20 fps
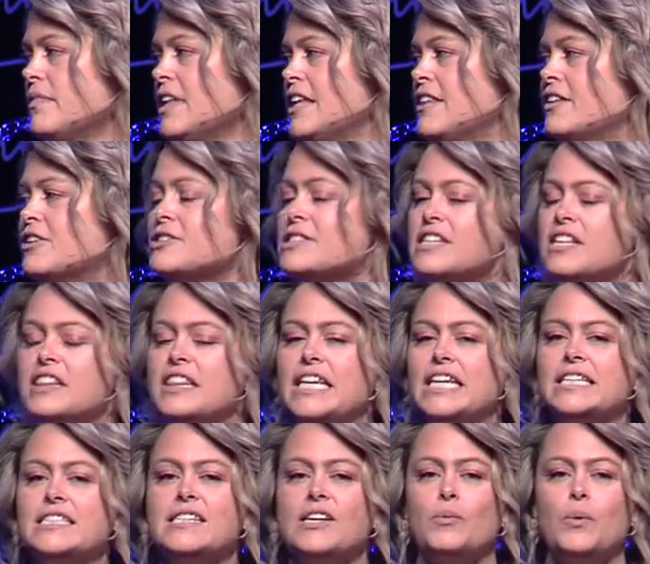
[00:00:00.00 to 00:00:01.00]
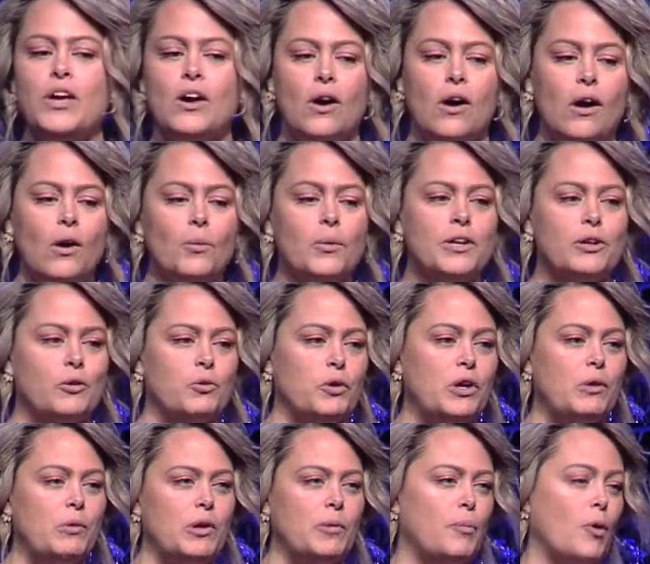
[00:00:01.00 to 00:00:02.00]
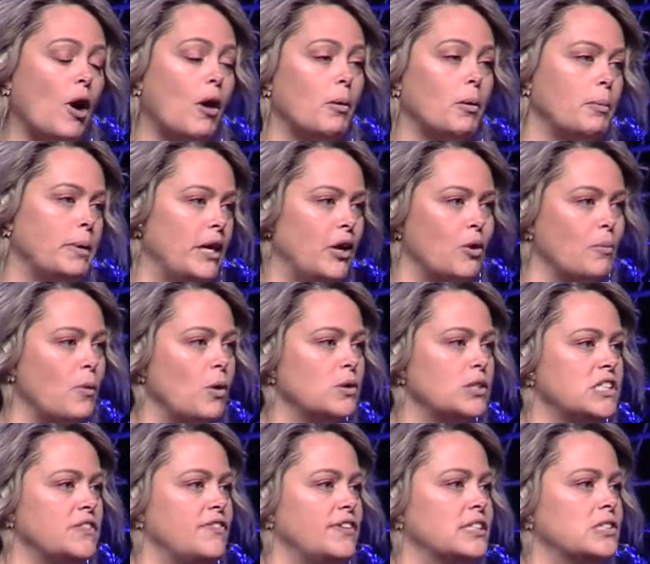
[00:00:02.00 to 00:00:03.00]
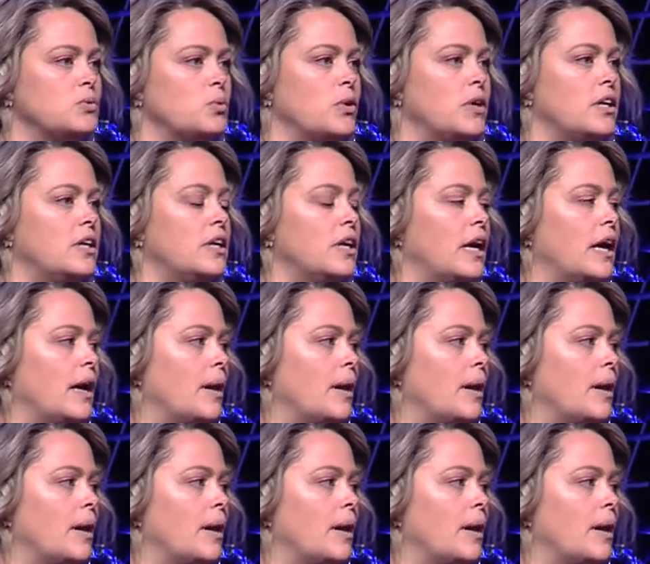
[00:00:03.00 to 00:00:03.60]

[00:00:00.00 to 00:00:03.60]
There's the things that we all would agree with probably, or most of us would.